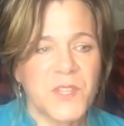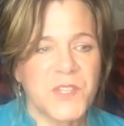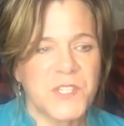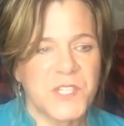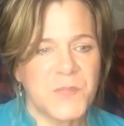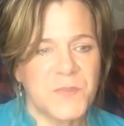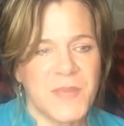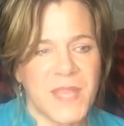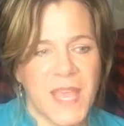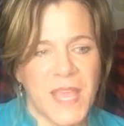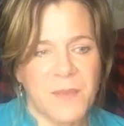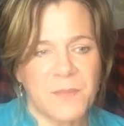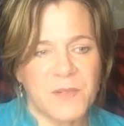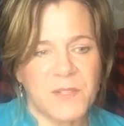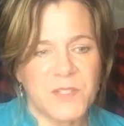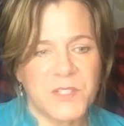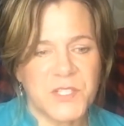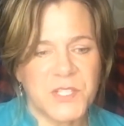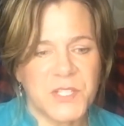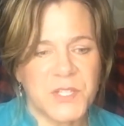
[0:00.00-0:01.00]
to be
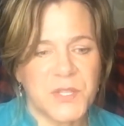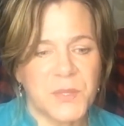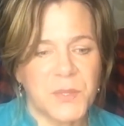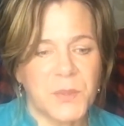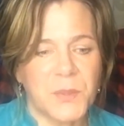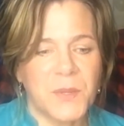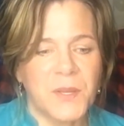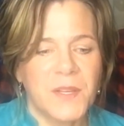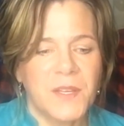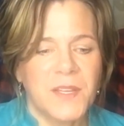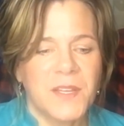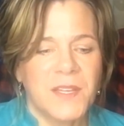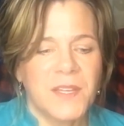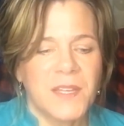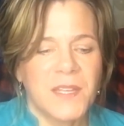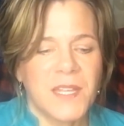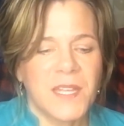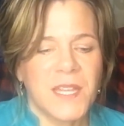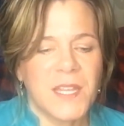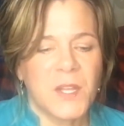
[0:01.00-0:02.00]
able to,
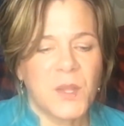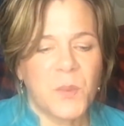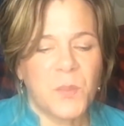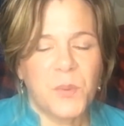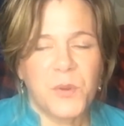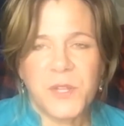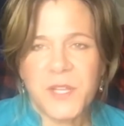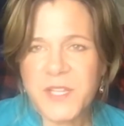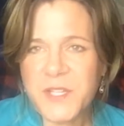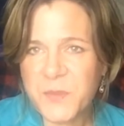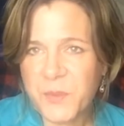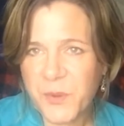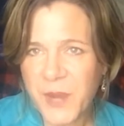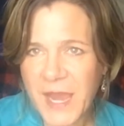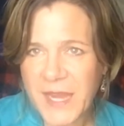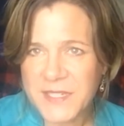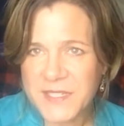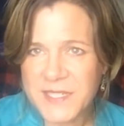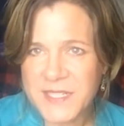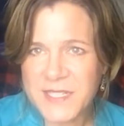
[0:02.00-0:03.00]
put into
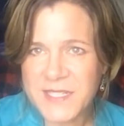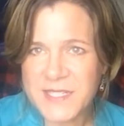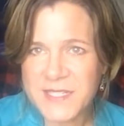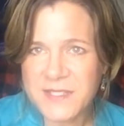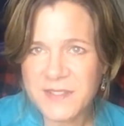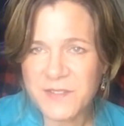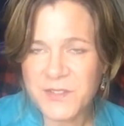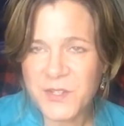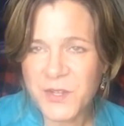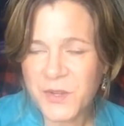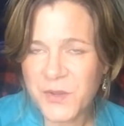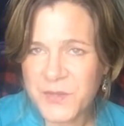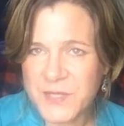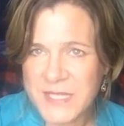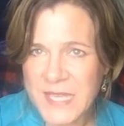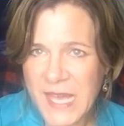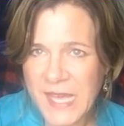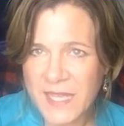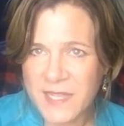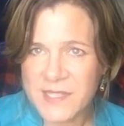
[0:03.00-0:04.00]
practice
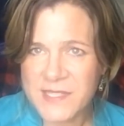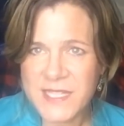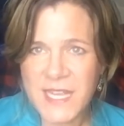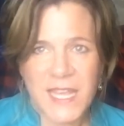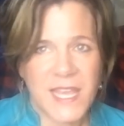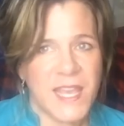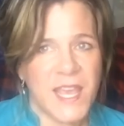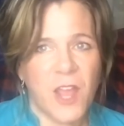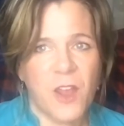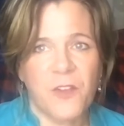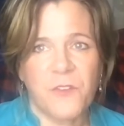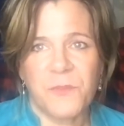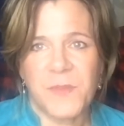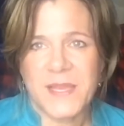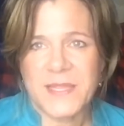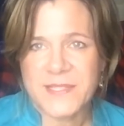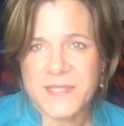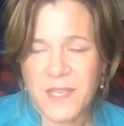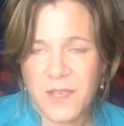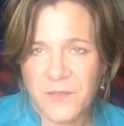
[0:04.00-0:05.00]
neuroscience, taking care of
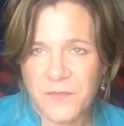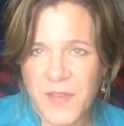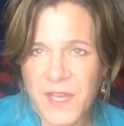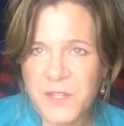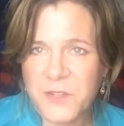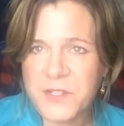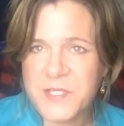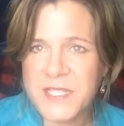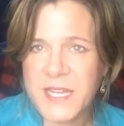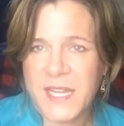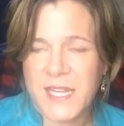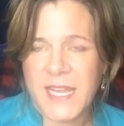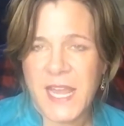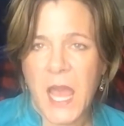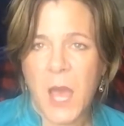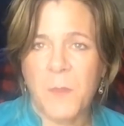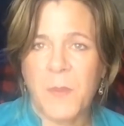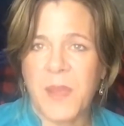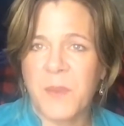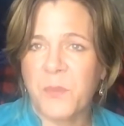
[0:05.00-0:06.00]
myself, understanding
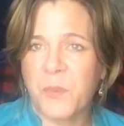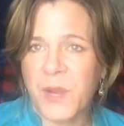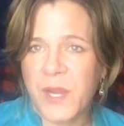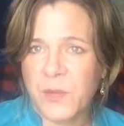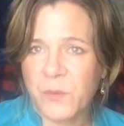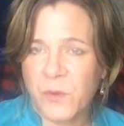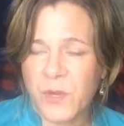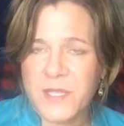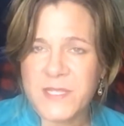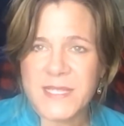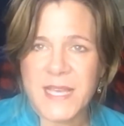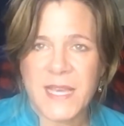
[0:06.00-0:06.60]
how my brain works,